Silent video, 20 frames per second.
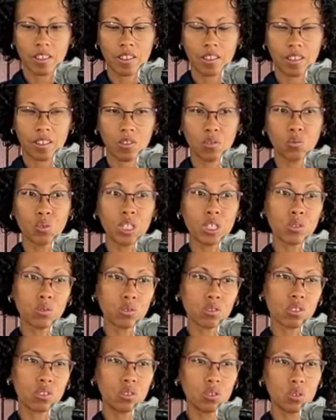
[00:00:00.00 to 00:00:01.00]
we
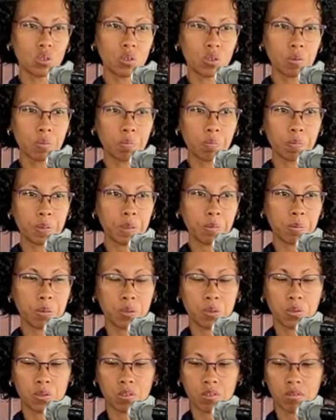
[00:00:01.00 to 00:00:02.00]
don't know
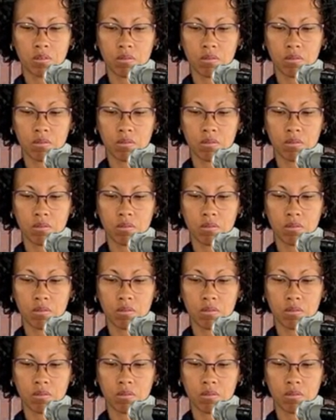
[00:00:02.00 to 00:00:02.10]
people